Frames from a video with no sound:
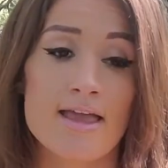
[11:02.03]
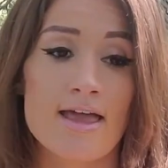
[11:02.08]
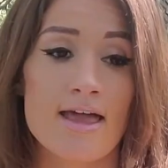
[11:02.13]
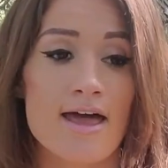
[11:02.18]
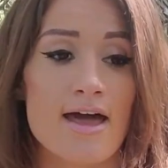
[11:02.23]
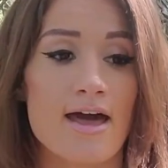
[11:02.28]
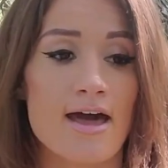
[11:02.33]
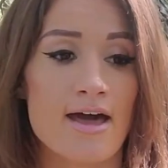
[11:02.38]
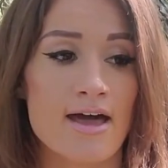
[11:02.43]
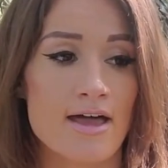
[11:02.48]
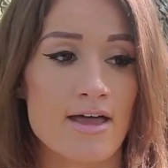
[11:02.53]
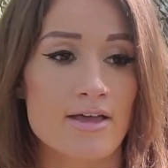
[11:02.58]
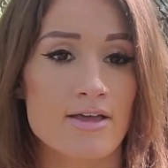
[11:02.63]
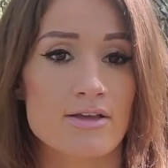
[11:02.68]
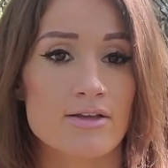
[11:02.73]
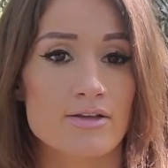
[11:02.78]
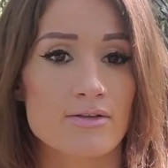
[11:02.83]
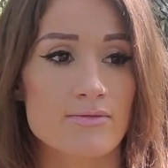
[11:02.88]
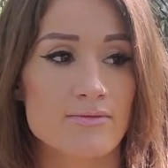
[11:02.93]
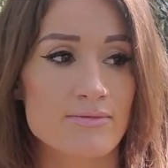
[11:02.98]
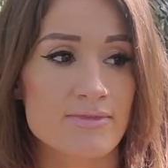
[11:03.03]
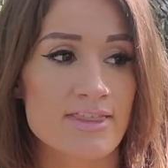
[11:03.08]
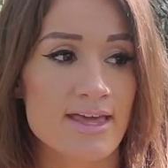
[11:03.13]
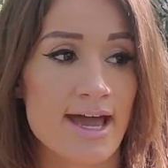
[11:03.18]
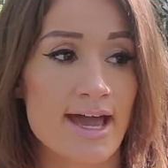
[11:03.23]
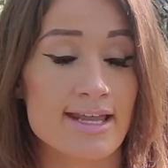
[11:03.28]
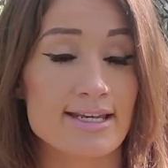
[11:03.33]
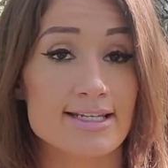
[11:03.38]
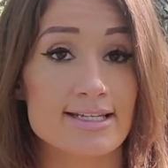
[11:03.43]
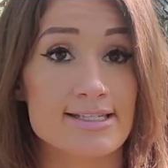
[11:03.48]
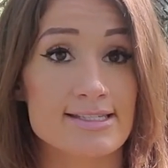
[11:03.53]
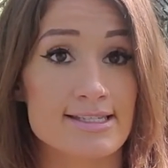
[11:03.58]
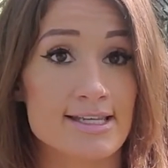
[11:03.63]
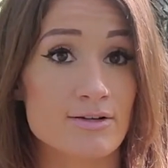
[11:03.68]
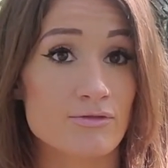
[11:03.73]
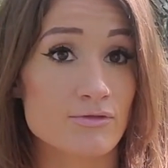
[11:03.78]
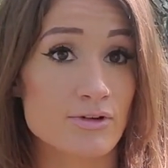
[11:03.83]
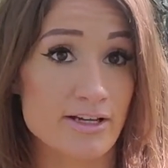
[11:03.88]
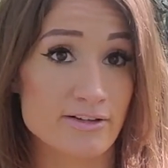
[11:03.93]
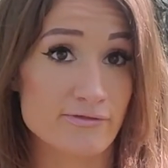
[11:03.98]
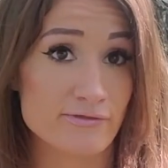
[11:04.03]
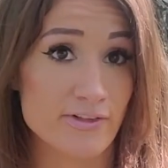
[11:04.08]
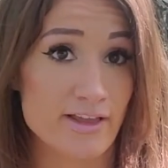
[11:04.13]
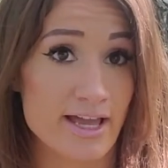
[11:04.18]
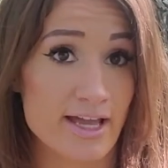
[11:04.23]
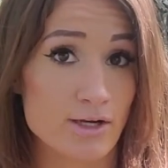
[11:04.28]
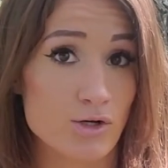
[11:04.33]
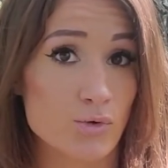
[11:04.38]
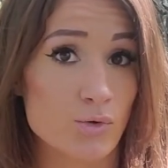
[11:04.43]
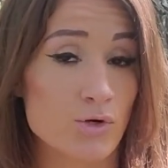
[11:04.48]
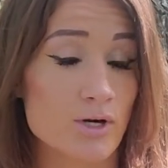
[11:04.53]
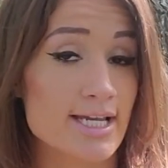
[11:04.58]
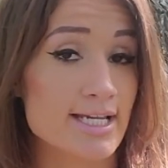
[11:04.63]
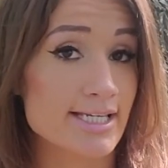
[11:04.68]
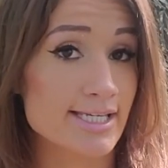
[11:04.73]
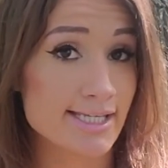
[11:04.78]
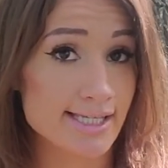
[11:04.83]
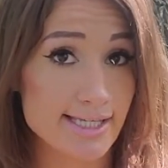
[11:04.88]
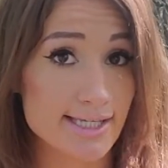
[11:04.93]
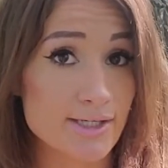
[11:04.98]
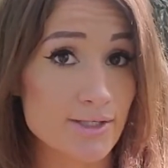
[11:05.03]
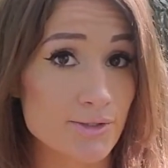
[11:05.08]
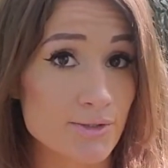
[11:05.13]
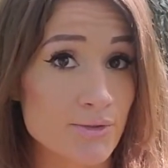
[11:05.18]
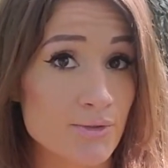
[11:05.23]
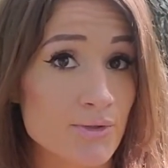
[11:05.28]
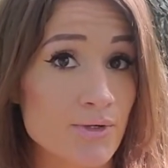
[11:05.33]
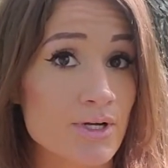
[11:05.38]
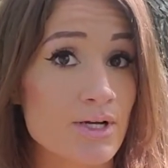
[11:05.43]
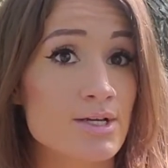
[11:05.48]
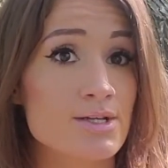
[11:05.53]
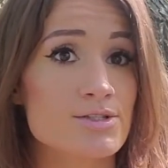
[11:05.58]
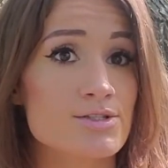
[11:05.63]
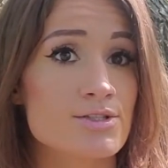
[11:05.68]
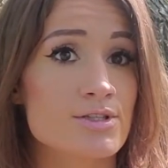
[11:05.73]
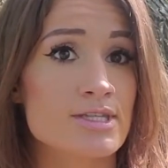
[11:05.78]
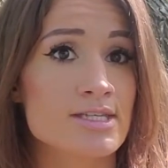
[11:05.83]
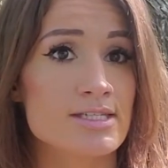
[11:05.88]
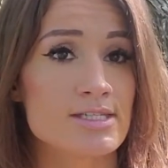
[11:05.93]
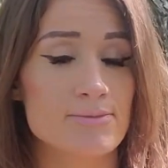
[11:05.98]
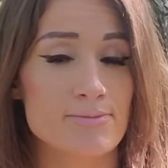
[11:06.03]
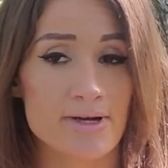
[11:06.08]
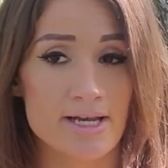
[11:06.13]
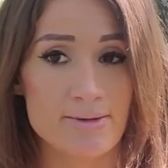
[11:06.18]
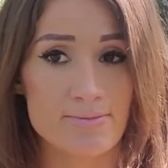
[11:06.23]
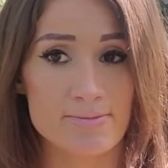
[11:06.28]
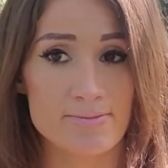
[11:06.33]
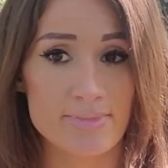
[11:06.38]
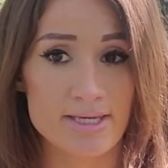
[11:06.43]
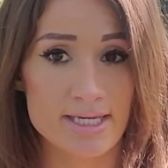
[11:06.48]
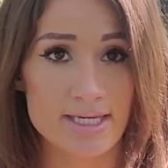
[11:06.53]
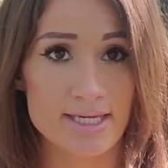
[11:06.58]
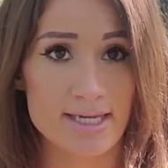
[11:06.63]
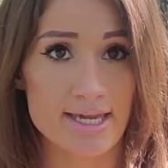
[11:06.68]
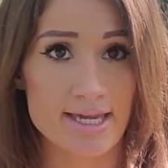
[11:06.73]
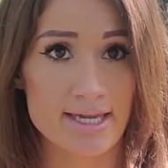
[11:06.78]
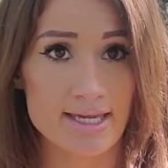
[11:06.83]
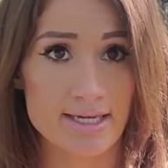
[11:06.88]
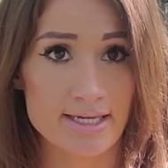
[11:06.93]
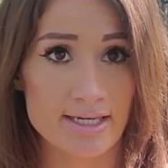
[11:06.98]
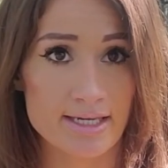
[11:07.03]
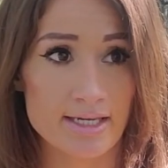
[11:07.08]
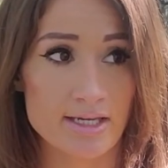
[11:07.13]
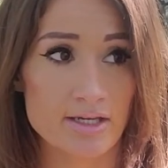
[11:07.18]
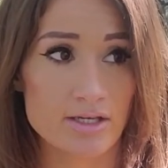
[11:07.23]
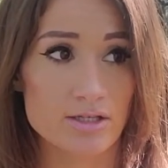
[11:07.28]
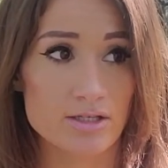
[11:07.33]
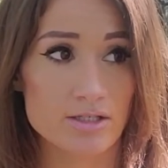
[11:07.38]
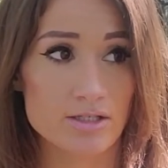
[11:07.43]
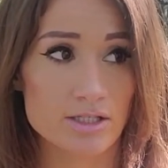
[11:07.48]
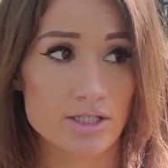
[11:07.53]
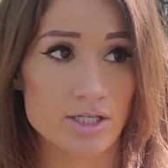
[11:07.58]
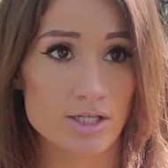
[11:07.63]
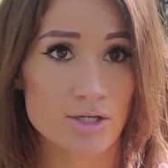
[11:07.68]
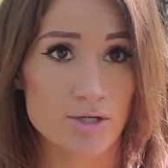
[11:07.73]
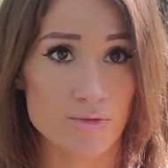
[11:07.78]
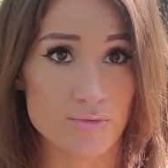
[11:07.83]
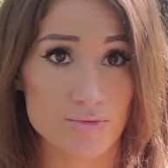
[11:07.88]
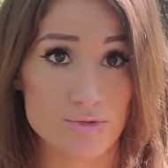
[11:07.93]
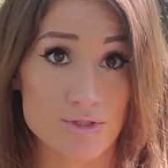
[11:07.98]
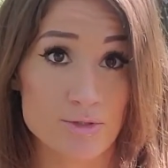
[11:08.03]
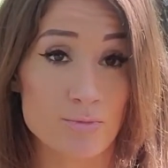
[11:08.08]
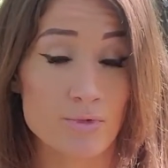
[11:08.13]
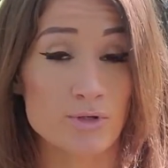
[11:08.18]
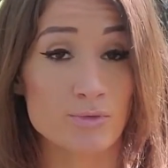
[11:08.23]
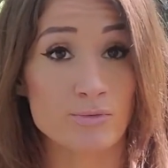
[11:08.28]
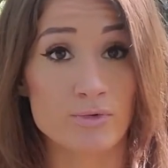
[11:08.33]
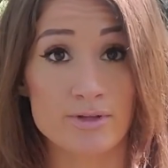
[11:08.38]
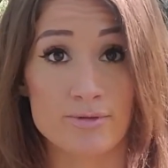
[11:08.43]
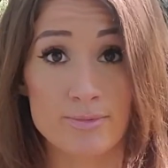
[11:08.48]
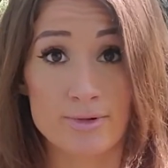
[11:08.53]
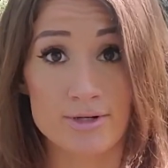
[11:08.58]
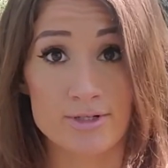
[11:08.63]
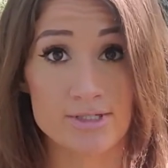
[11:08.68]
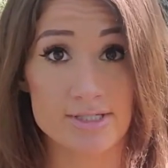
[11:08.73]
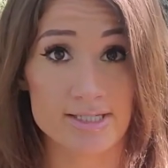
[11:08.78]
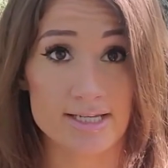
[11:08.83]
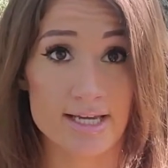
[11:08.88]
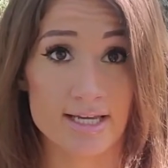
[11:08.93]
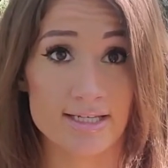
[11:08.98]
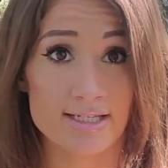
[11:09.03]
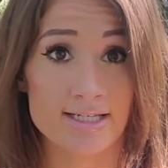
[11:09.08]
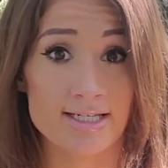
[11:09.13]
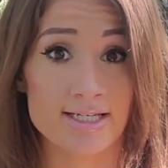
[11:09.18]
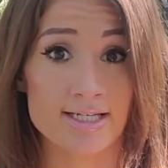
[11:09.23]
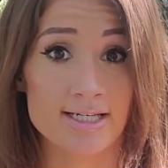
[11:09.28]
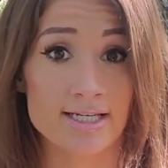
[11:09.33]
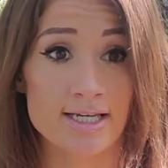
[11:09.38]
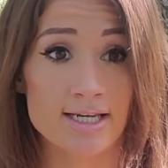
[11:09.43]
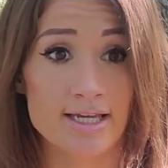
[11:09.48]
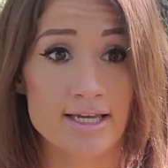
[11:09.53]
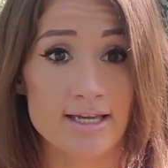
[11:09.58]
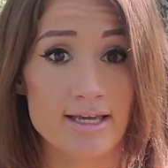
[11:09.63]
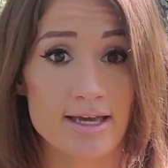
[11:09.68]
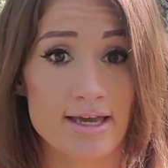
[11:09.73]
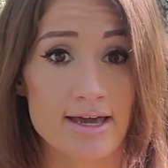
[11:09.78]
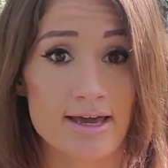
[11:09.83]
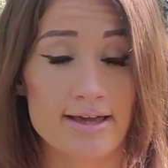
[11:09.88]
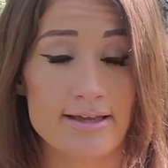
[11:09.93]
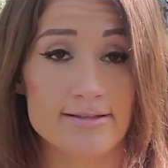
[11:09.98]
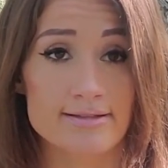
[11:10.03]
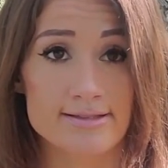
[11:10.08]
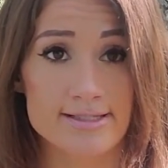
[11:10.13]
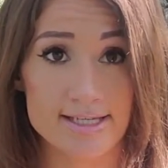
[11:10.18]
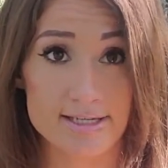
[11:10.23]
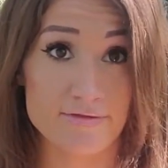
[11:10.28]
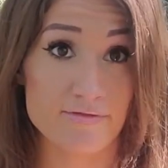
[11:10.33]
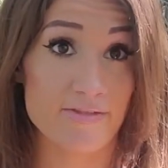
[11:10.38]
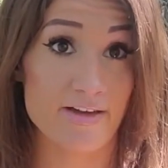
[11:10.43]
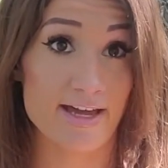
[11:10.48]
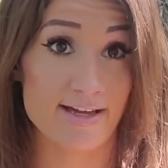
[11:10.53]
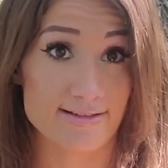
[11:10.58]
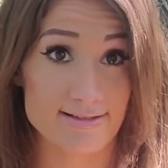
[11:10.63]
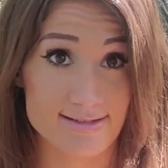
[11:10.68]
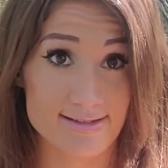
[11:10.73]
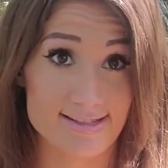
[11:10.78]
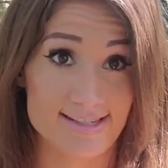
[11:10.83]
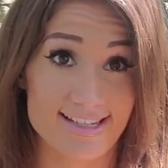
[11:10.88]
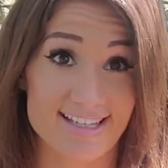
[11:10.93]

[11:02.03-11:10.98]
that is a red flag or a cue to this might be someone with personality defects.